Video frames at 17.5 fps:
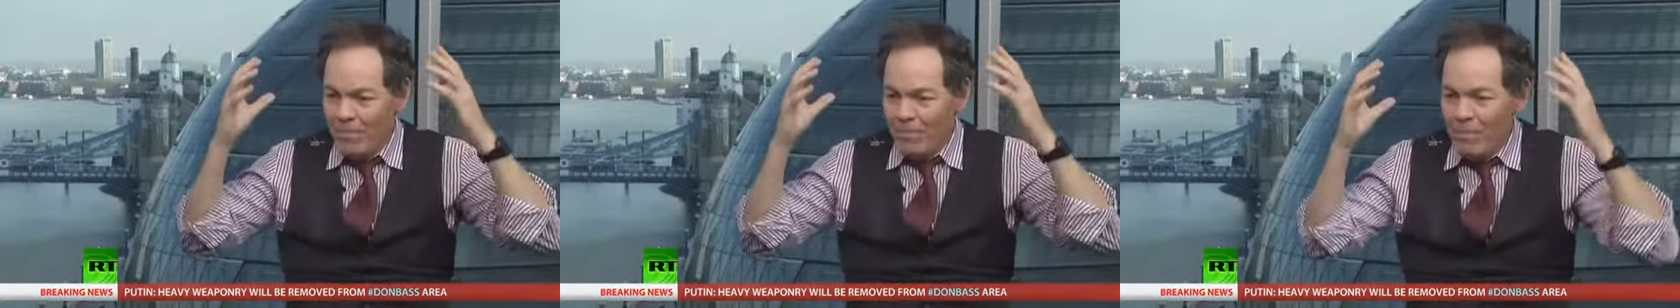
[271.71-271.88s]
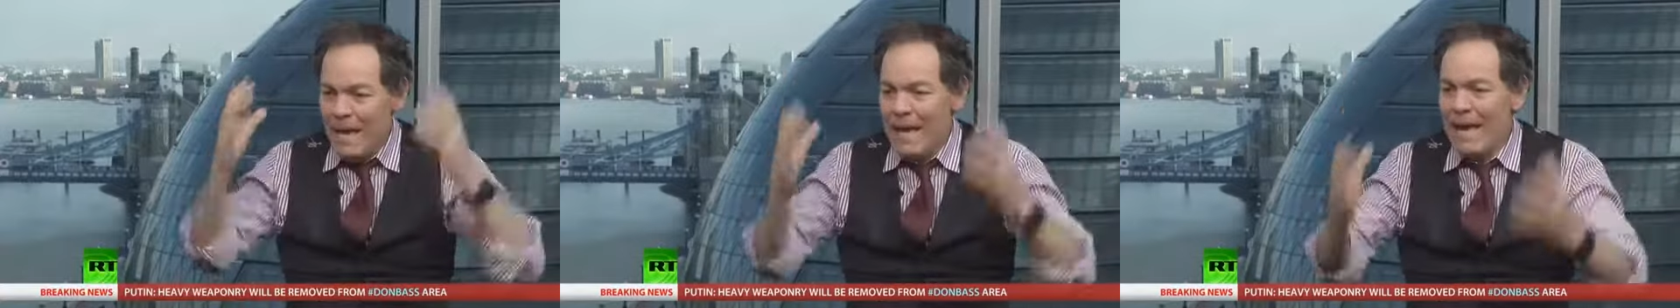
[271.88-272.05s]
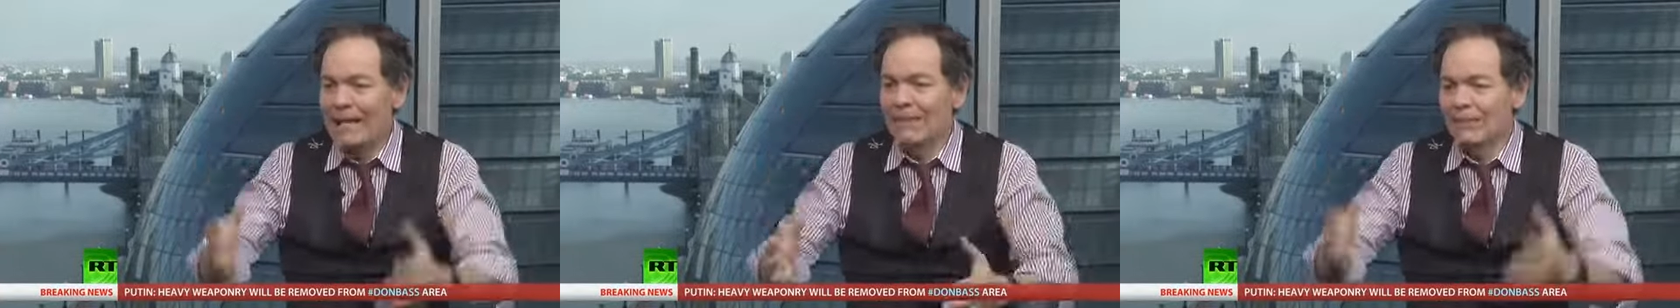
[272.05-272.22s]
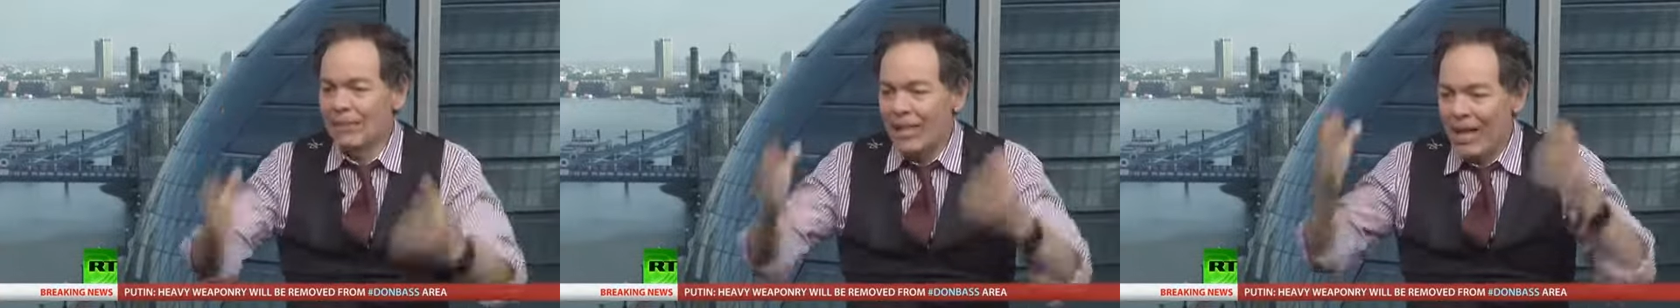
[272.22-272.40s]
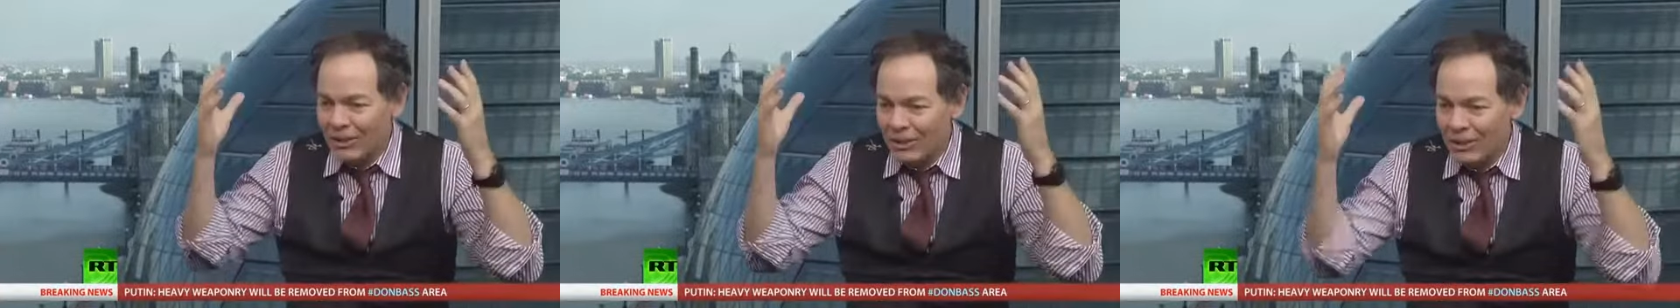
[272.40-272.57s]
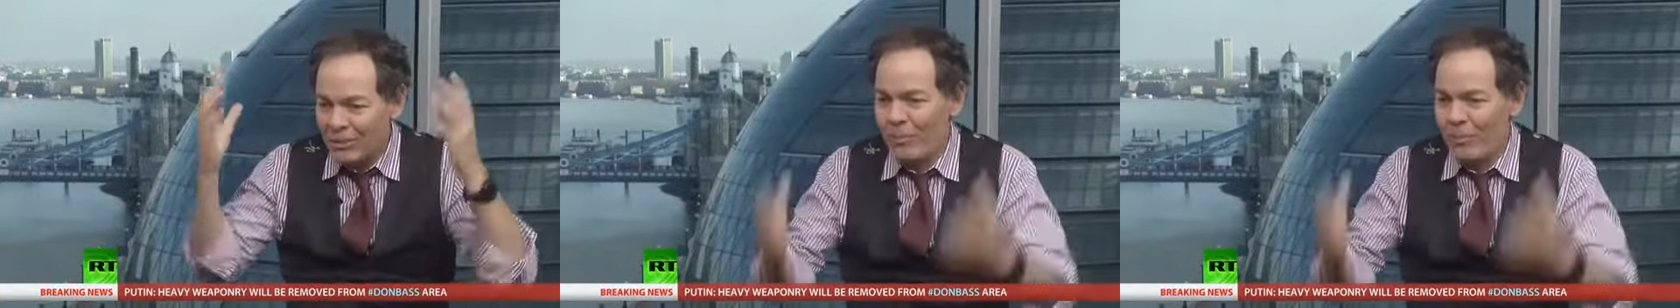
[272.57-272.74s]
a
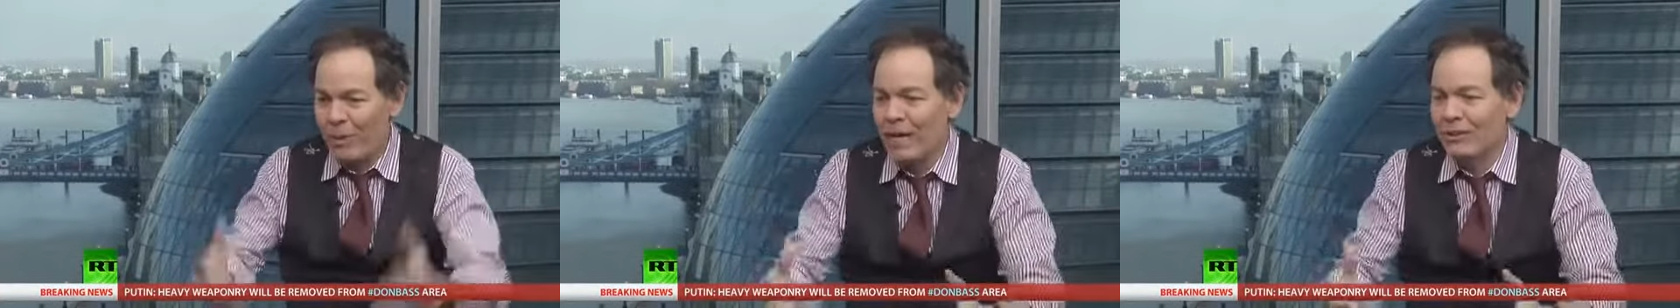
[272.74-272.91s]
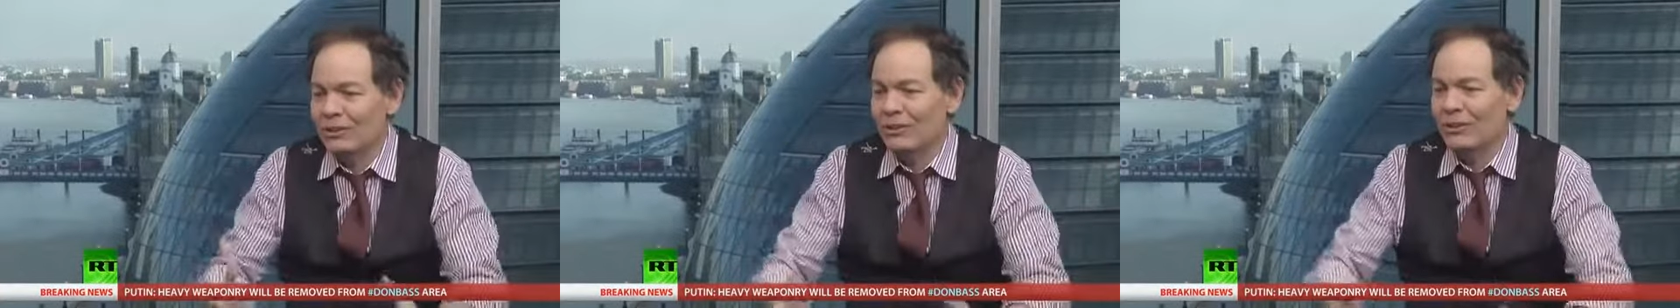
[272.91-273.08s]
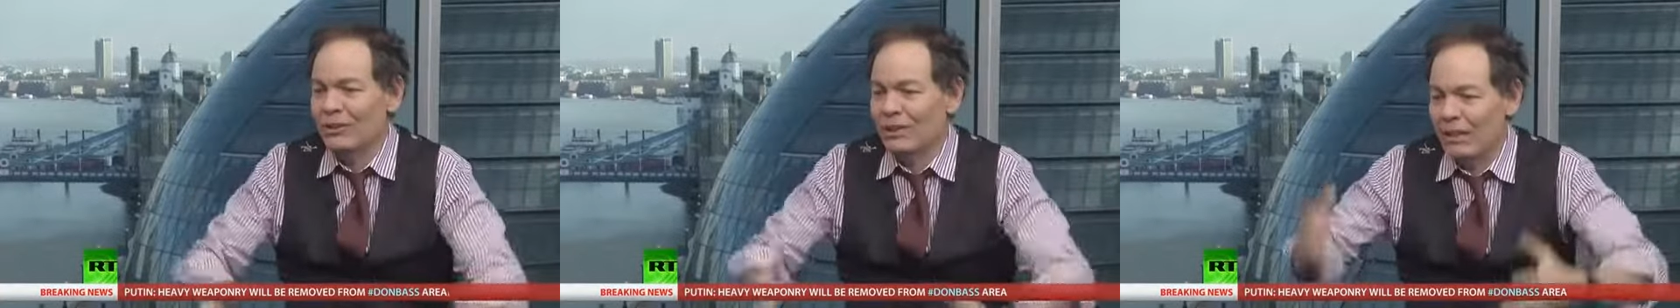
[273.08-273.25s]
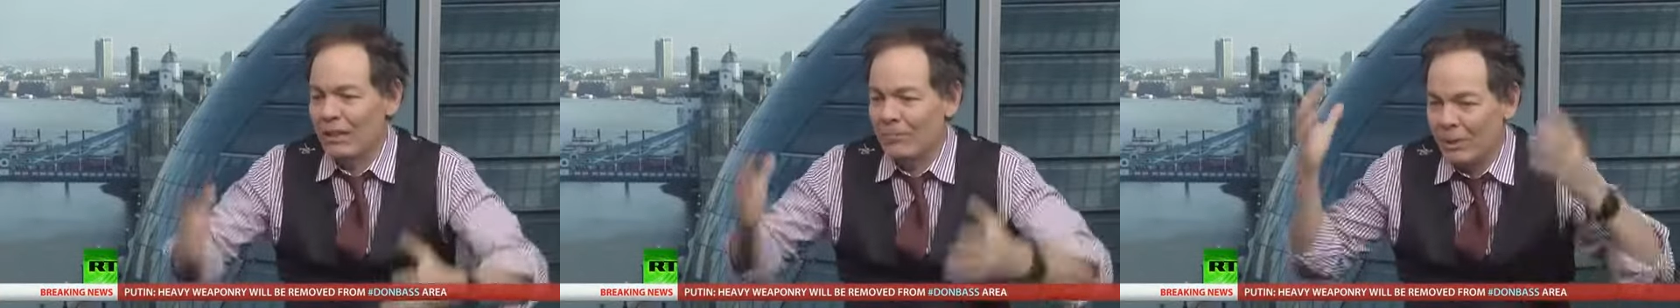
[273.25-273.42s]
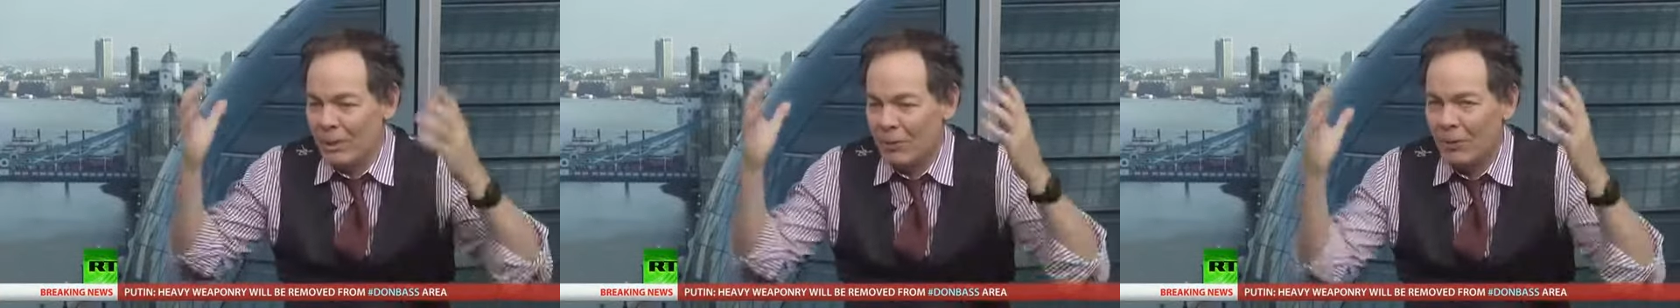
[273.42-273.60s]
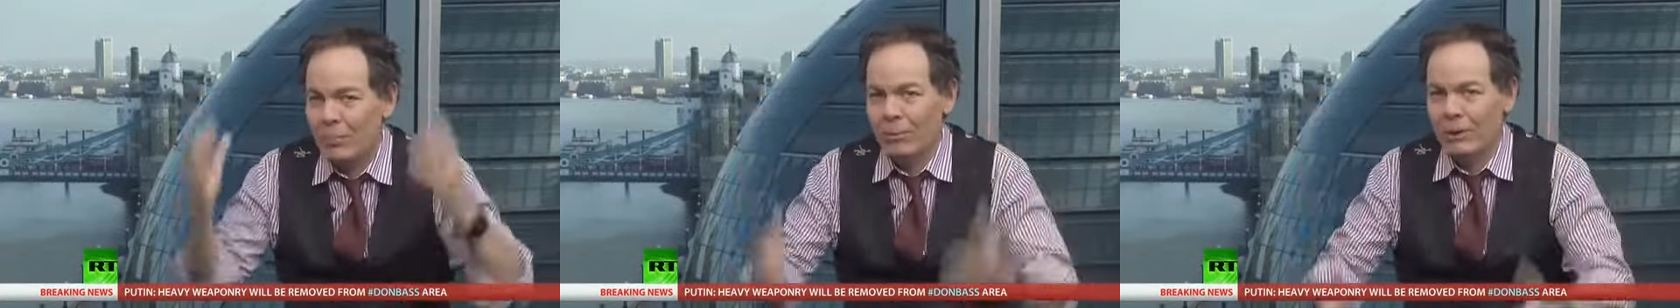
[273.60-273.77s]
man's occupation
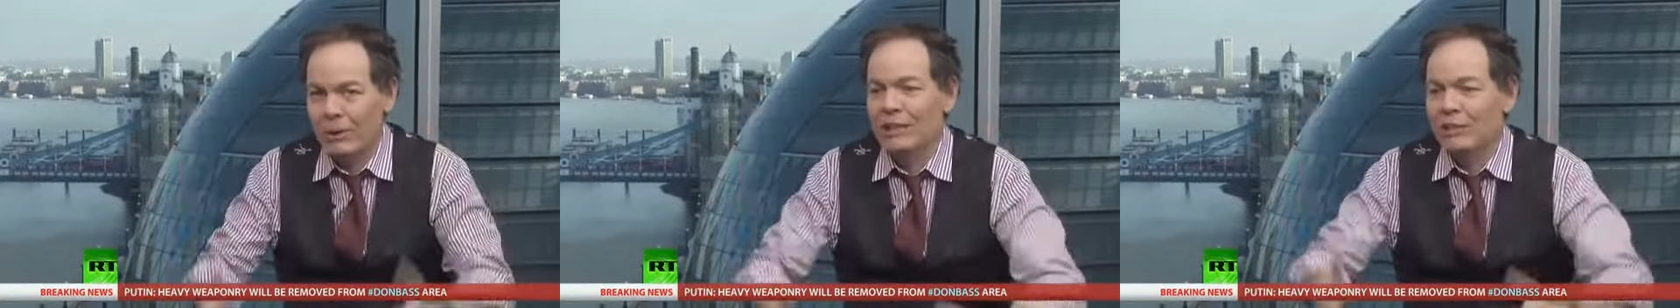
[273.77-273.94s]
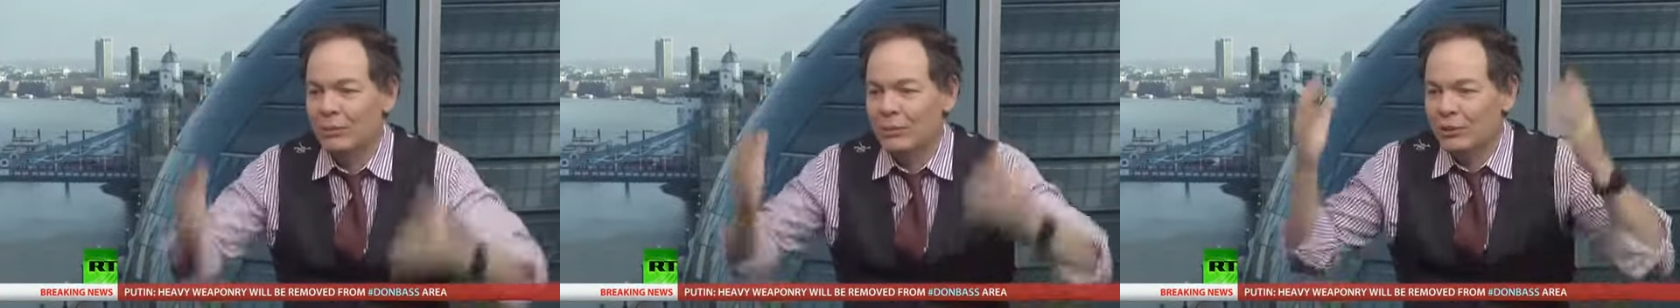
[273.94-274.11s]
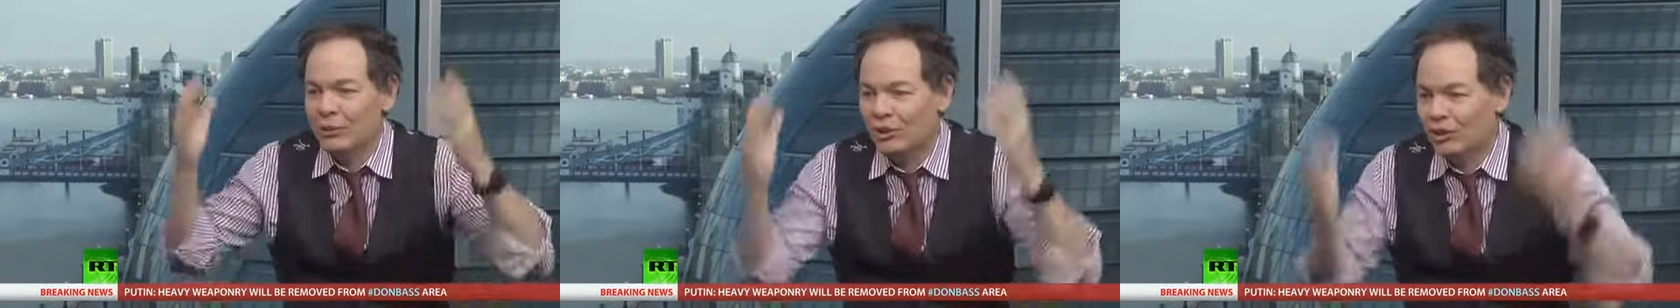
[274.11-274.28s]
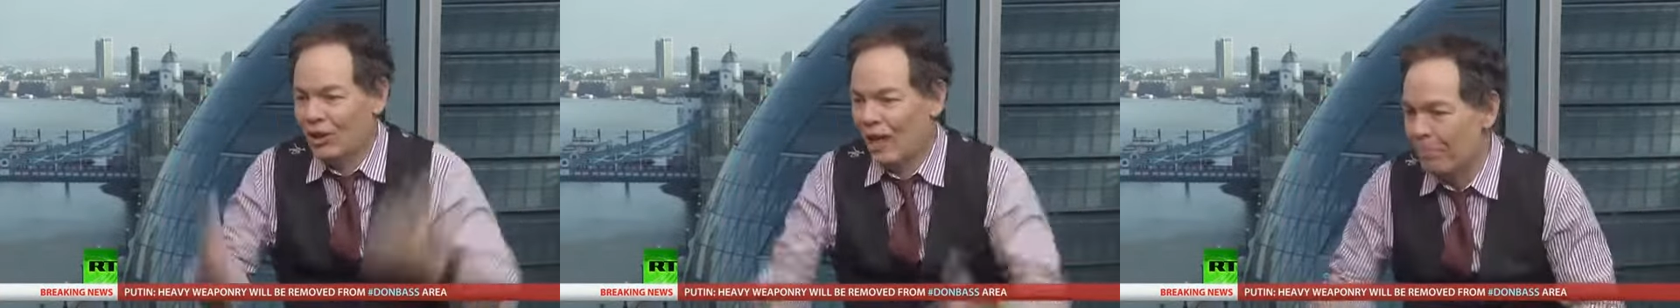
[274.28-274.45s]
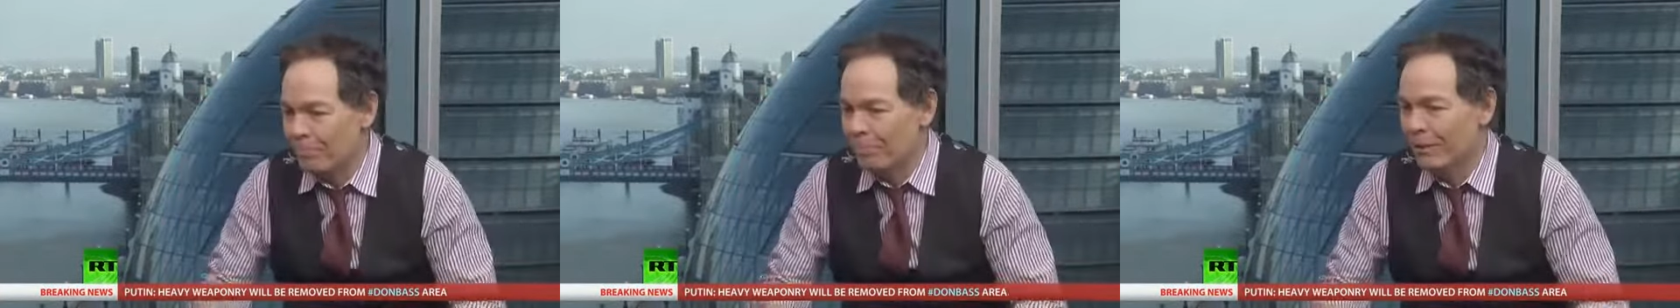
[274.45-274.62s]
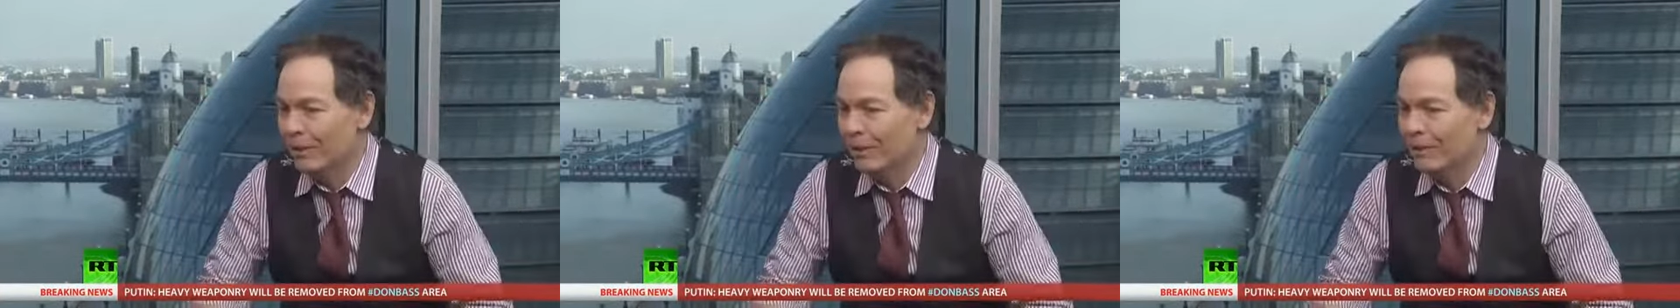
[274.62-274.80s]
can be replaced with
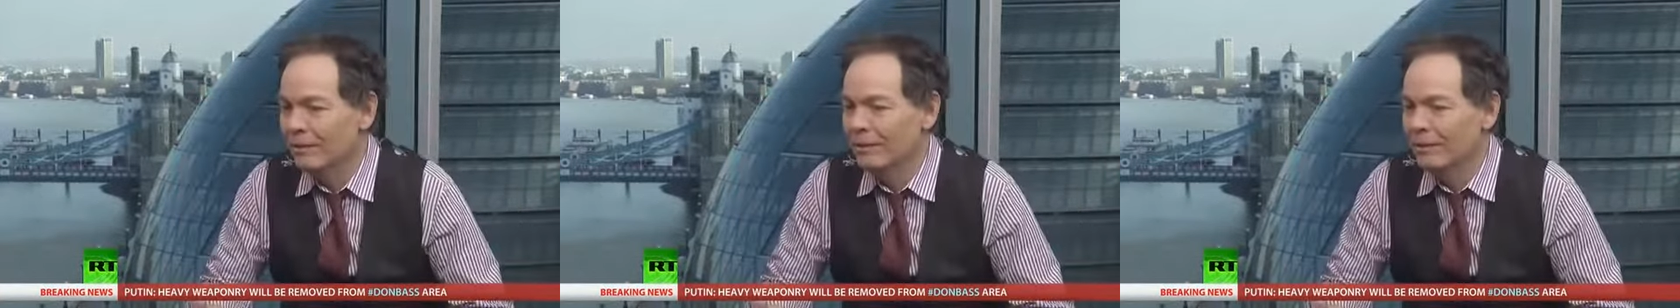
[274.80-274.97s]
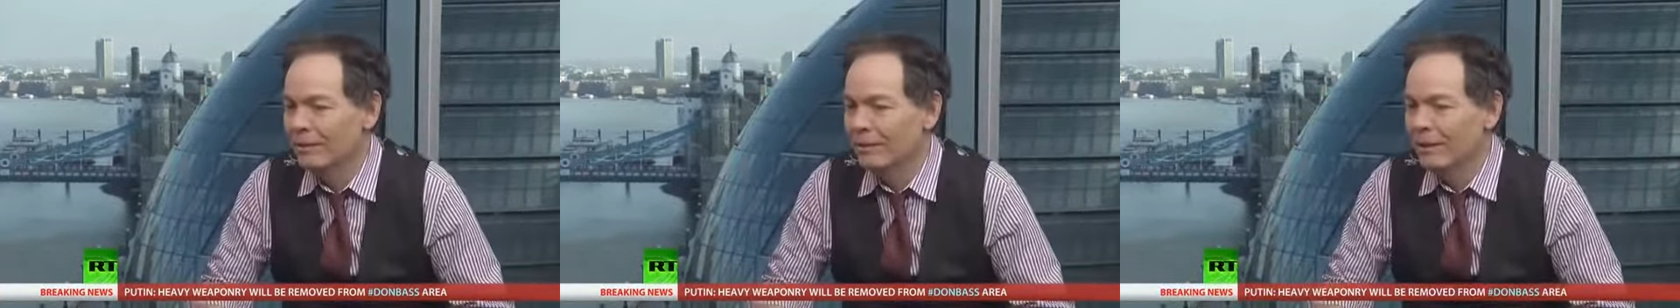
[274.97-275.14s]
shopping?